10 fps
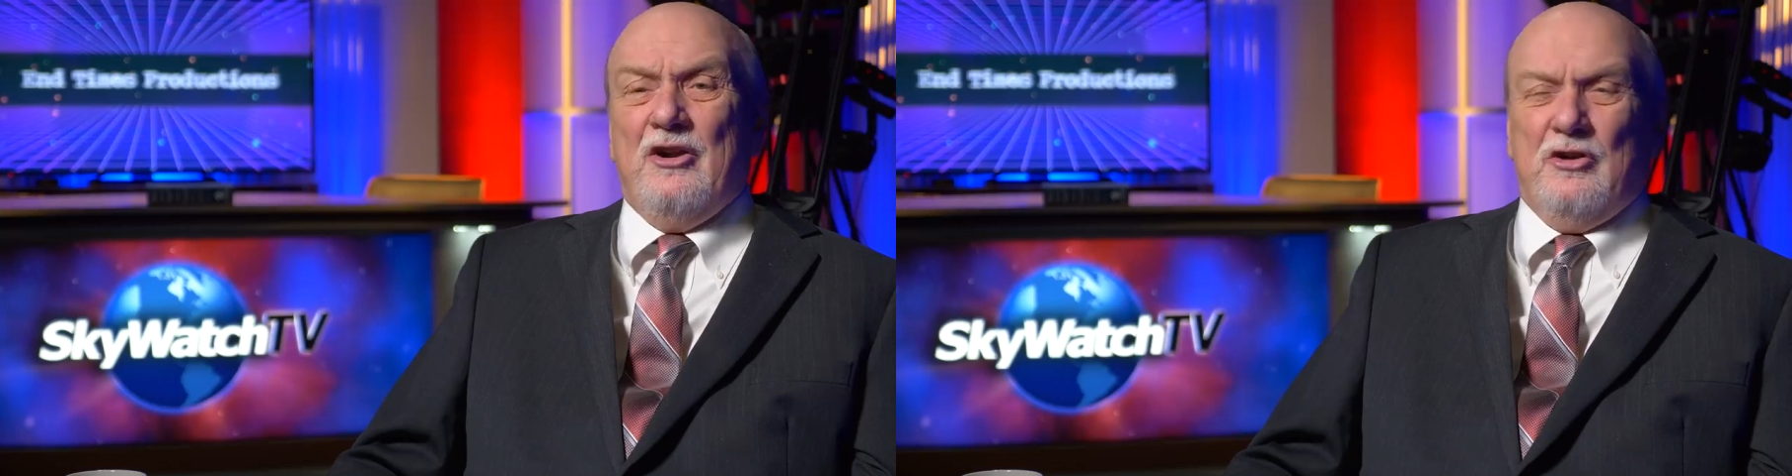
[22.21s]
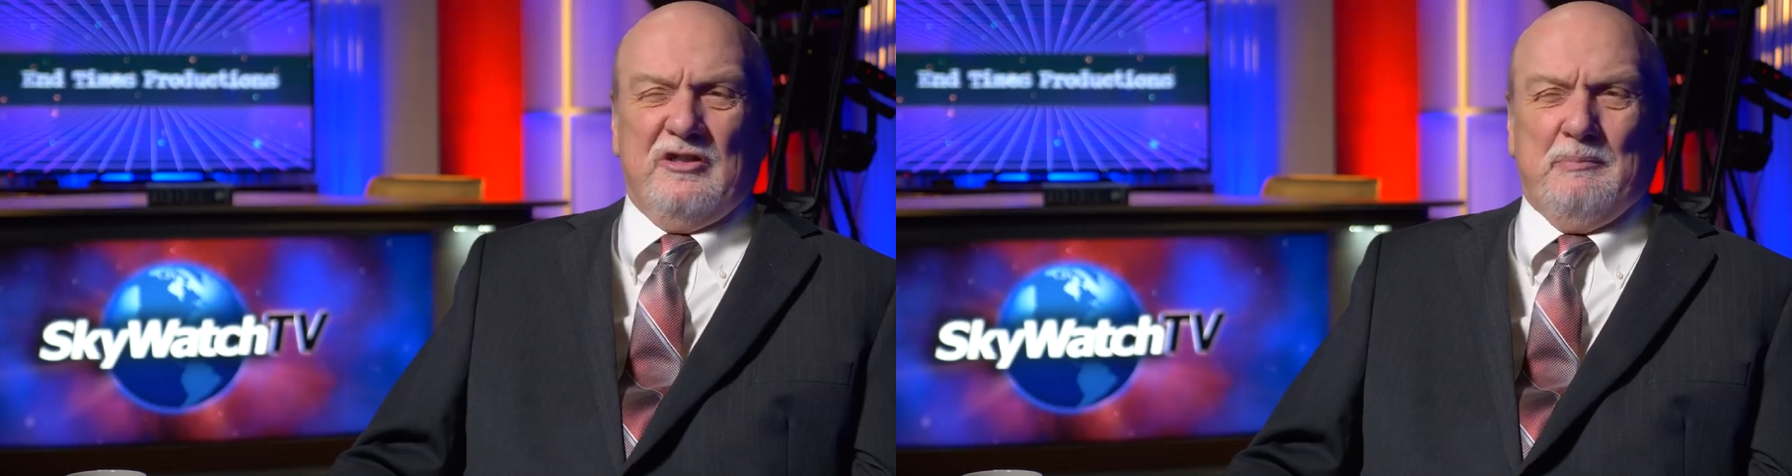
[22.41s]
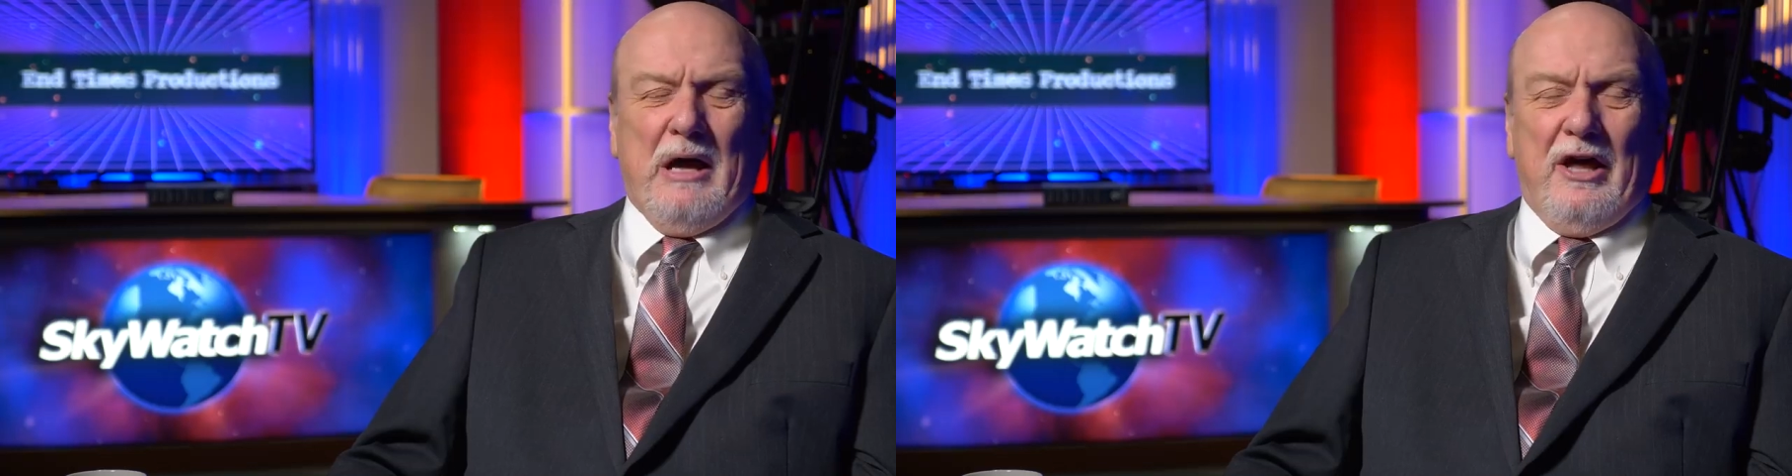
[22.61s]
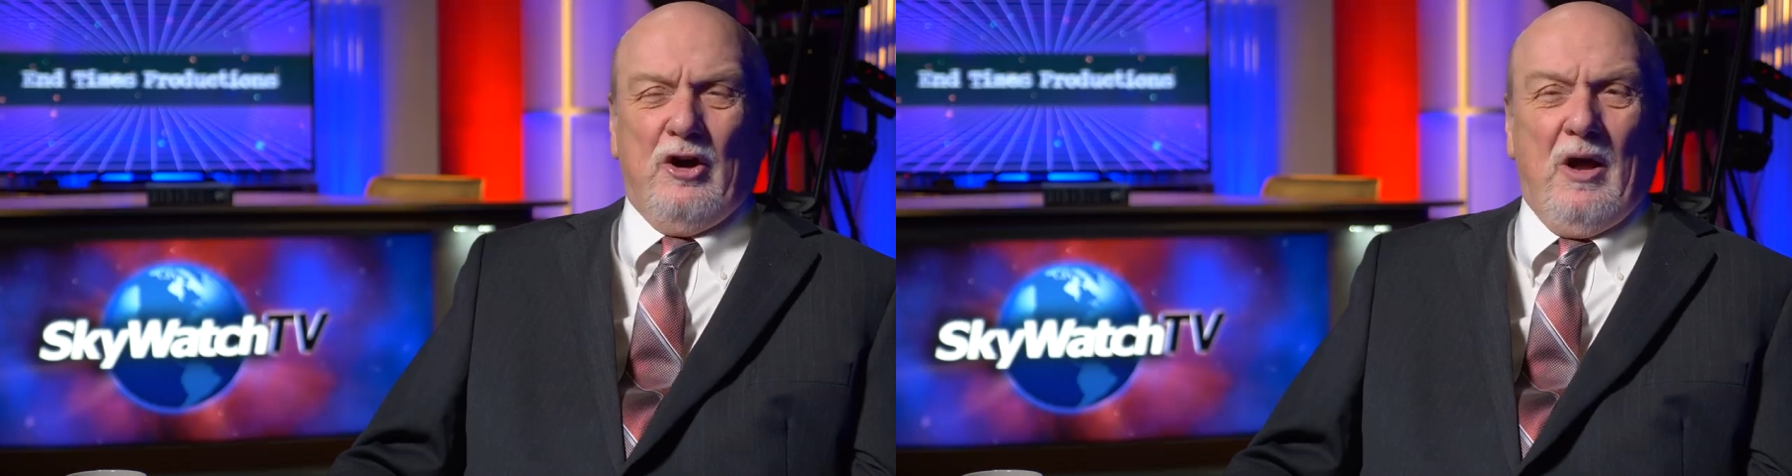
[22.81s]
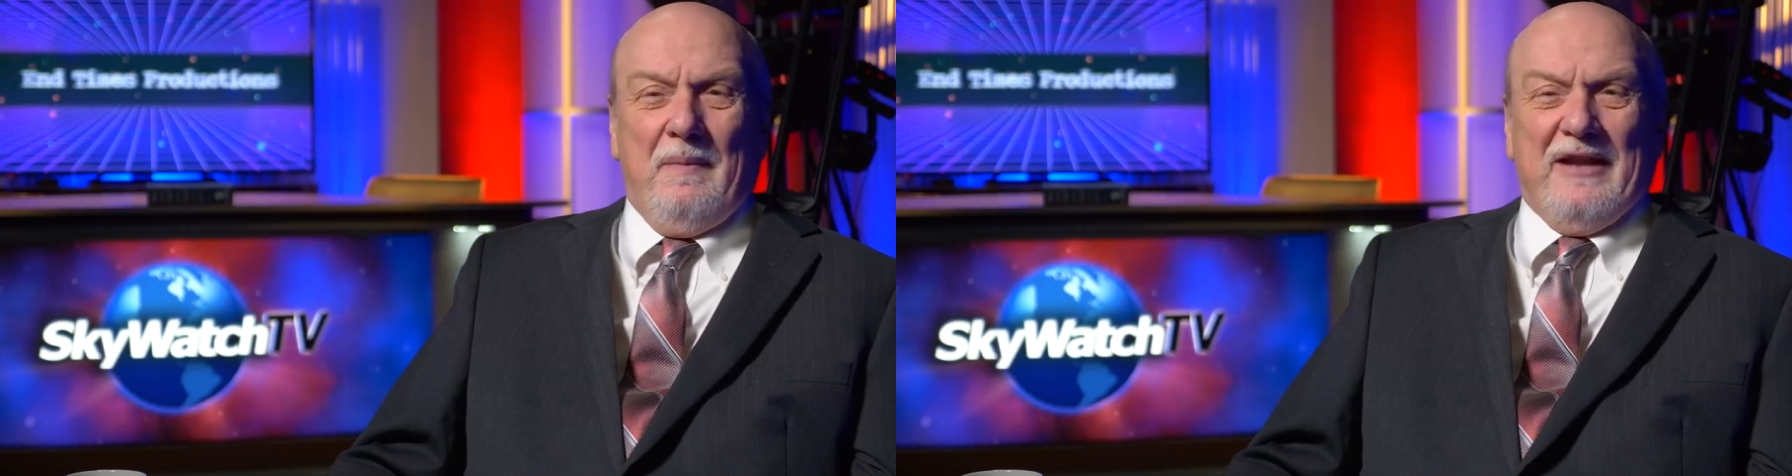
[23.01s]
you're spot
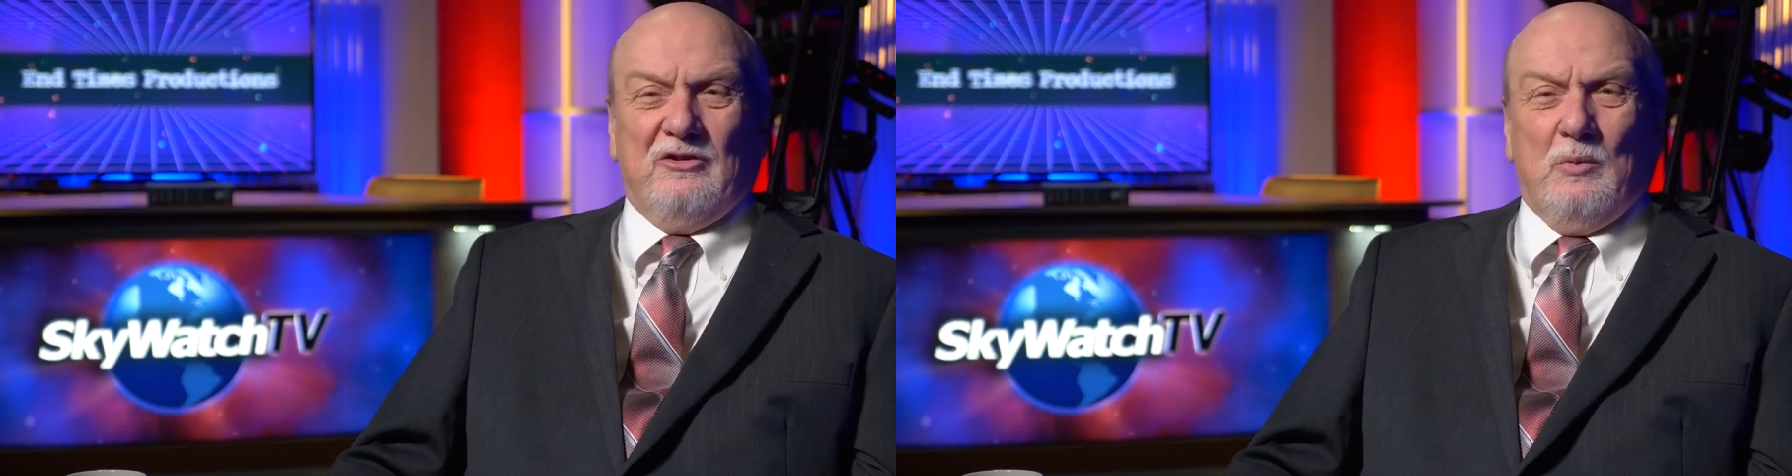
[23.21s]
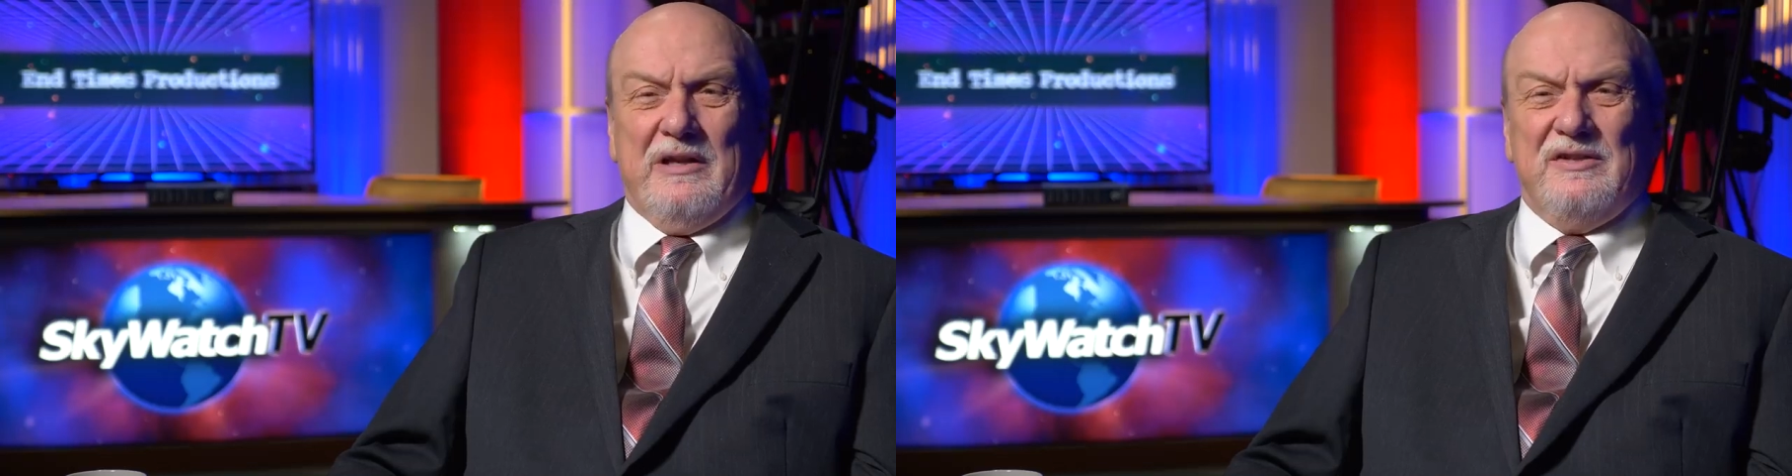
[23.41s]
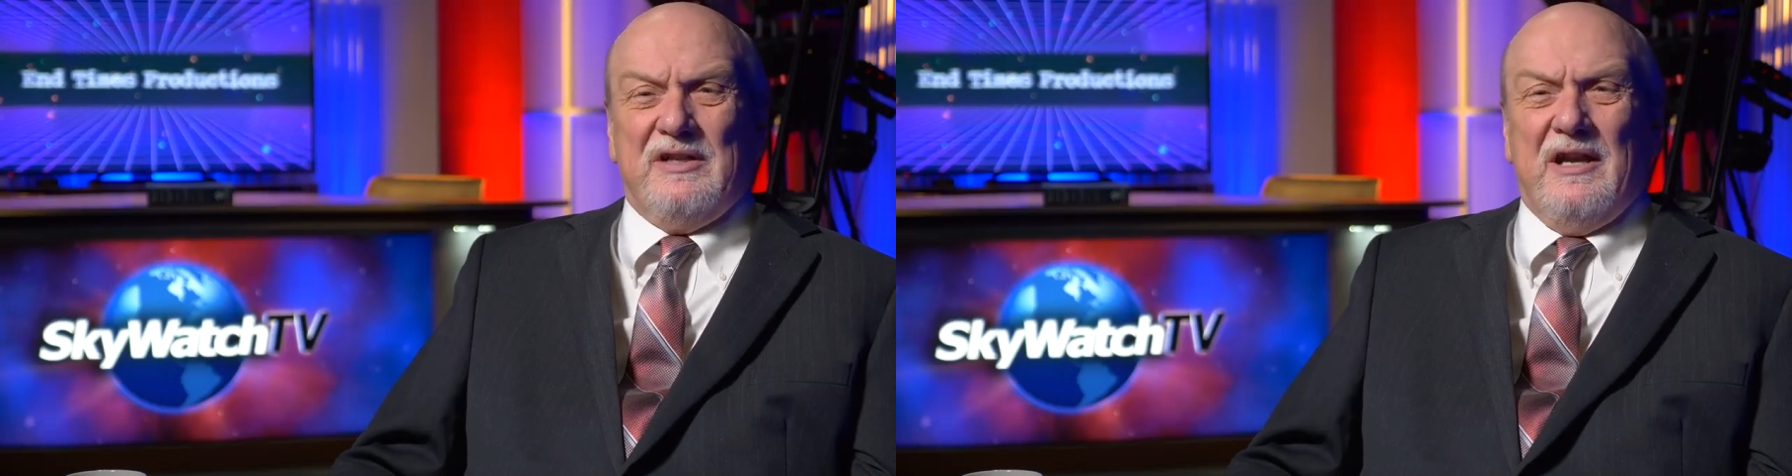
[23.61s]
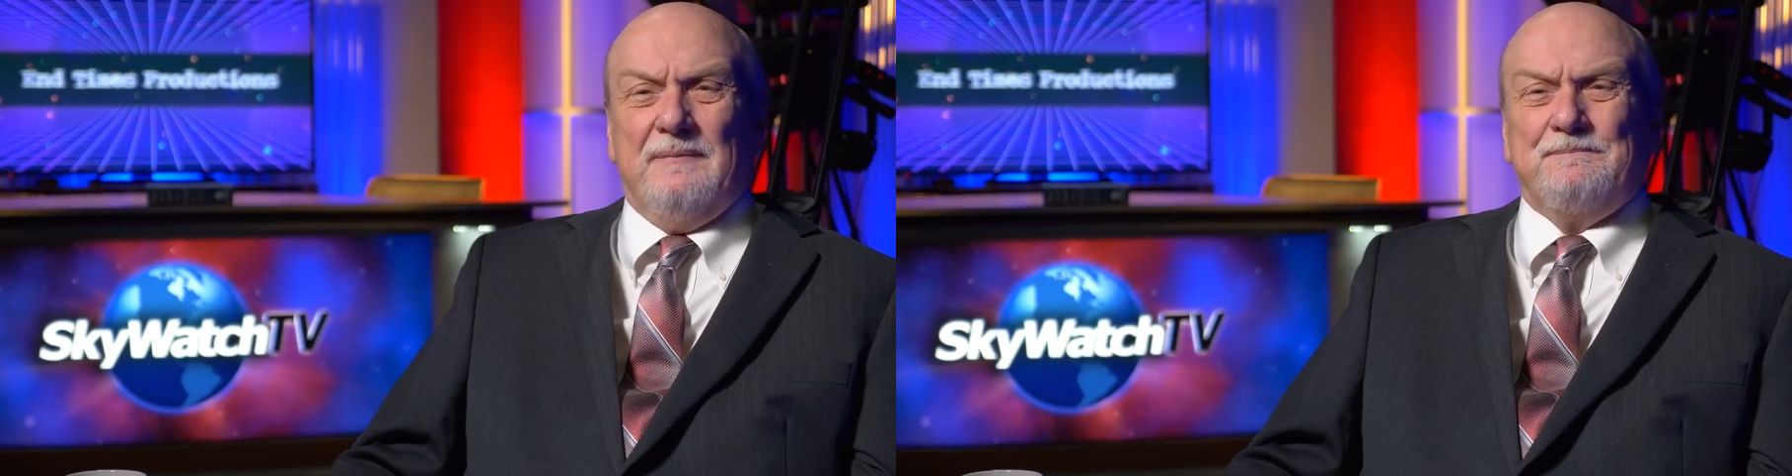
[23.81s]
on. That's what he said.